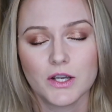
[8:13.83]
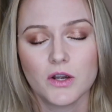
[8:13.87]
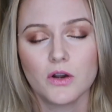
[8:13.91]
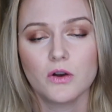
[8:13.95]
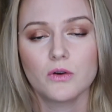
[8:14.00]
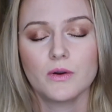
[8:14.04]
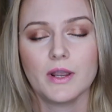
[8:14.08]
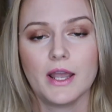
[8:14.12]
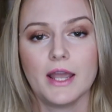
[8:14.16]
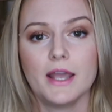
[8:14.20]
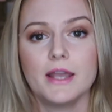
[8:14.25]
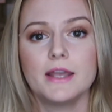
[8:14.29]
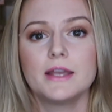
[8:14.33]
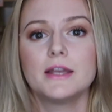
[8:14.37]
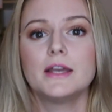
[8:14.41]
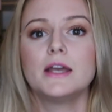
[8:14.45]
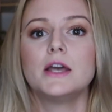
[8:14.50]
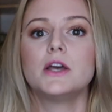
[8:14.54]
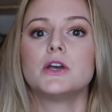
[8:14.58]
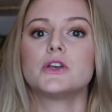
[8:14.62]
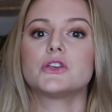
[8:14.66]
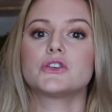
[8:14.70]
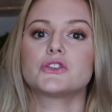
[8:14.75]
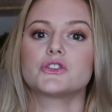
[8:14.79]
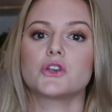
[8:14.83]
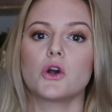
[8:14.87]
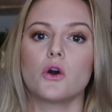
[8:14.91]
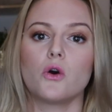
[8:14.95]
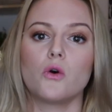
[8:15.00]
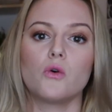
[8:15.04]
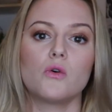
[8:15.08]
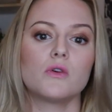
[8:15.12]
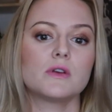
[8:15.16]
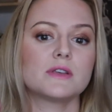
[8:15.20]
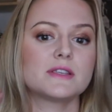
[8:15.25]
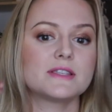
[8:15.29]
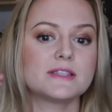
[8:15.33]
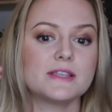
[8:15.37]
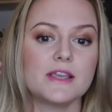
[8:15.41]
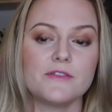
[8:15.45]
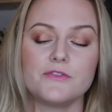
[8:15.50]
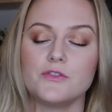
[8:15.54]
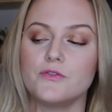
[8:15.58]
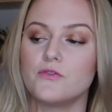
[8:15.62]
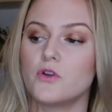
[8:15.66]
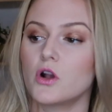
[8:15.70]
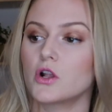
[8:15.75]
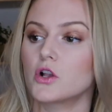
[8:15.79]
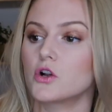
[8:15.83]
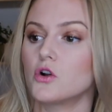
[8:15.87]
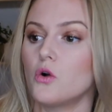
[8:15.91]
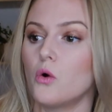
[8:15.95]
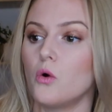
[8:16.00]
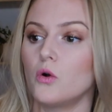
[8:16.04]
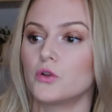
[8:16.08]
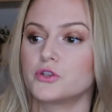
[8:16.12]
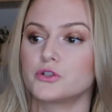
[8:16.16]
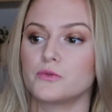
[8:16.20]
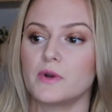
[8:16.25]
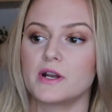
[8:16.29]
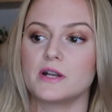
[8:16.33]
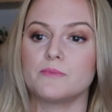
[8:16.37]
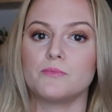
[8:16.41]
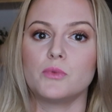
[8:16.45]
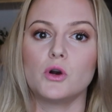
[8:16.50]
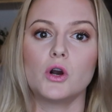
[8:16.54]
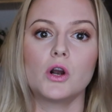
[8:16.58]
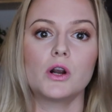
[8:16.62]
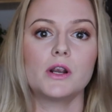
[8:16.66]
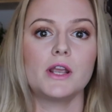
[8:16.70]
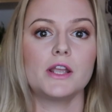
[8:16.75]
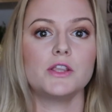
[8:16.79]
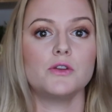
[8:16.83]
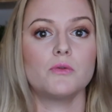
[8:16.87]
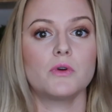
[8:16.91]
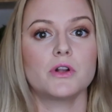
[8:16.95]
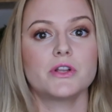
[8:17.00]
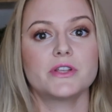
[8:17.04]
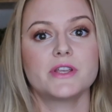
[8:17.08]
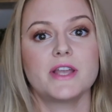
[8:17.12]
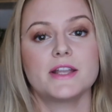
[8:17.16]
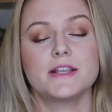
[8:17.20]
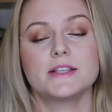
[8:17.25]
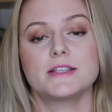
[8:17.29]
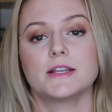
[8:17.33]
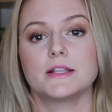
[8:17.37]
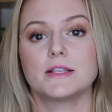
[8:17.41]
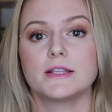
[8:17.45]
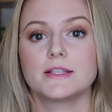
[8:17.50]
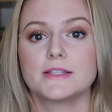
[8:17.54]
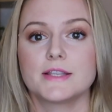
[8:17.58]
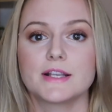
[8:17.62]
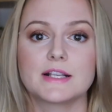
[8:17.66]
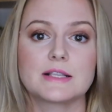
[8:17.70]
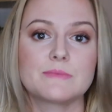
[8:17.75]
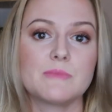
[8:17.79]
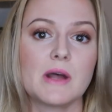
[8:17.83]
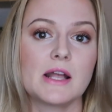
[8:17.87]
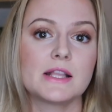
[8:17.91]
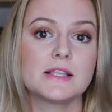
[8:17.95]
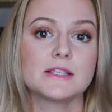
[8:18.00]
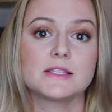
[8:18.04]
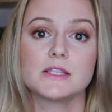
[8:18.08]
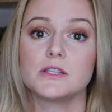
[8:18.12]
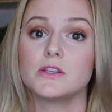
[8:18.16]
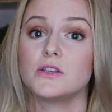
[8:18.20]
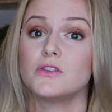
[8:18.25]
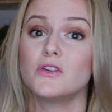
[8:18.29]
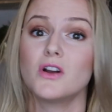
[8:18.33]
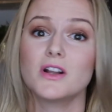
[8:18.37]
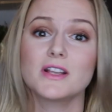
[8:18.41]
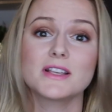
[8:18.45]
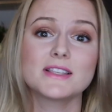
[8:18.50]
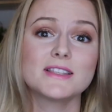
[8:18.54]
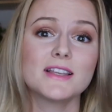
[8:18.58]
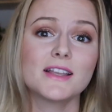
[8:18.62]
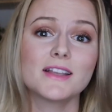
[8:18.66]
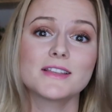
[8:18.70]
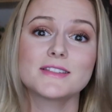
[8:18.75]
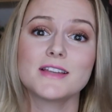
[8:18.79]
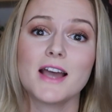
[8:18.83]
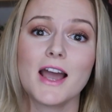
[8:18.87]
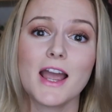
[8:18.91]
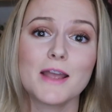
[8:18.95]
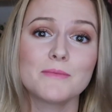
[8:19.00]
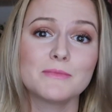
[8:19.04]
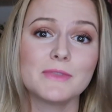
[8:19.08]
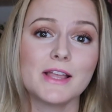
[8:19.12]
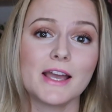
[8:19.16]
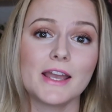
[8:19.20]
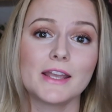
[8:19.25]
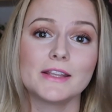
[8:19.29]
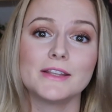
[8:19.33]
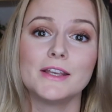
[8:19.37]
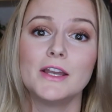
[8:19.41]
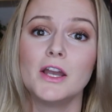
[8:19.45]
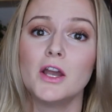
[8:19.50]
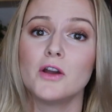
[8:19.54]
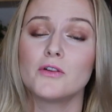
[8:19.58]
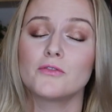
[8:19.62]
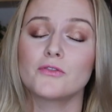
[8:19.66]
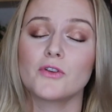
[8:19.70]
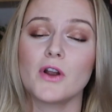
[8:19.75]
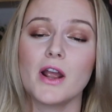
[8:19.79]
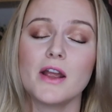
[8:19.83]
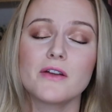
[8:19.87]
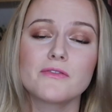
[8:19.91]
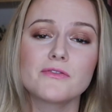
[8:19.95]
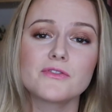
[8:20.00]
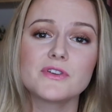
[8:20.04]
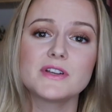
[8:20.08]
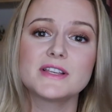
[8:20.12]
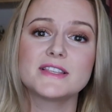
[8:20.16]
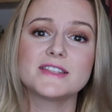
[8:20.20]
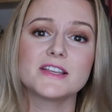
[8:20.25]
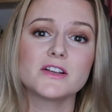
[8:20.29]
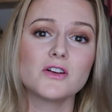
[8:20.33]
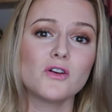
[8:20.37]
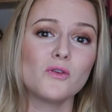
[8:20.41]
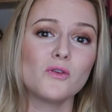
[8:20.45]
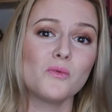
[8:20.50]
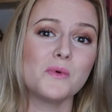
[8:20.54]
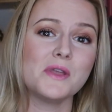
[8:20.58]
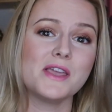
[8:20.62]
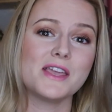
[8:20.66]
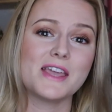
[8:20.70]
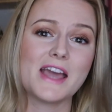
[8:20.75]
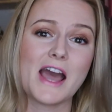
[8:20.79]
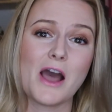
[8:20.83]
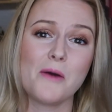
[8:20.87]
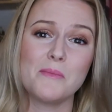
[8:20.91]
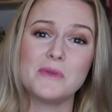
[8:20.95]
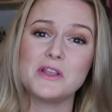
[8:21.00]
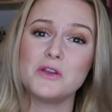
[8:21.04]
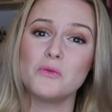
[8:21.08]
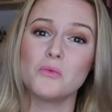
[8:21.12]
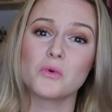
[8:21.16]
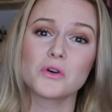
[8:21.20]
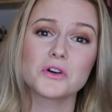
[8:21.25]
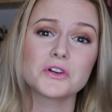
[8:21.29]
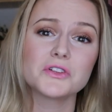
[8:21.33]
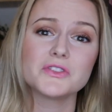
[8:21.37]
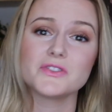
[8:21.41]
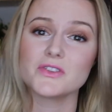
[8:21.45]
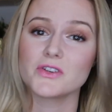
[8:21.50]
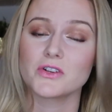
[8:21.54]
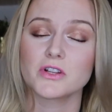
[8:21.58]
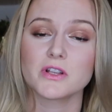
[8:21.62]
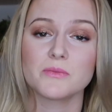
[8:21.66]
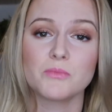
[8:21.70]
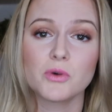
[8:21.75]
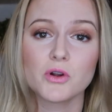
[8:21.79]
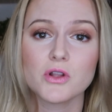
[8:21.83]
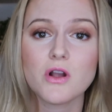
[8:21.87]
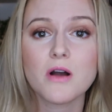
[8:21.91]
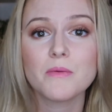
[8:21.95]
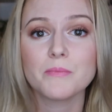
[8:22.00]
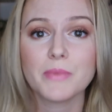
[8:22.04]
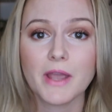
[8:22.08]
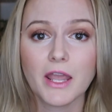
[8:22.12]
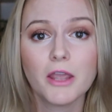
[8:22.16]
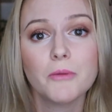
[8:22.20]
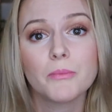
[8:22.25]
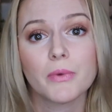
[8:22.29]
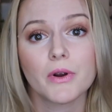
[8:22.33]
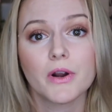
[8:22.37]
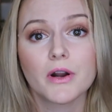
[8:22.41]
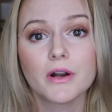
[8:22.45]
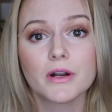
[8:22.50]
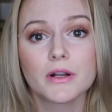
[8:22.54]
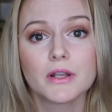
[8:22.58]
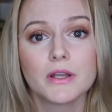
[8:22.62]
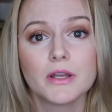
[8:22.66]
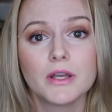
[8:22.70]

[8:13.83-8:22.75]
Okay, so if you've got a goal to write a book and you want to get it done in 6 months, you got to set a timeline for every single week, how many words you're going to put on paper.